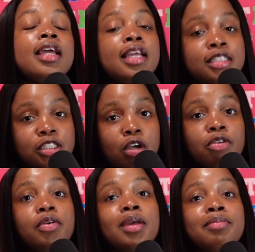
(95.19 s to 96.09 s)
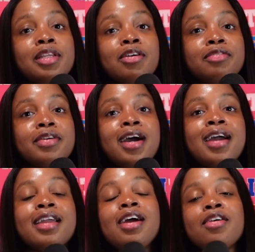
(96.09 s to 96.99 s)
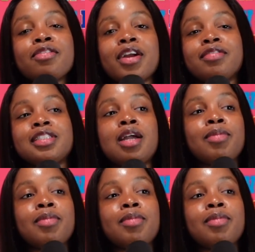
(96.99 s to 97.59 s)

And so you can be notified for every time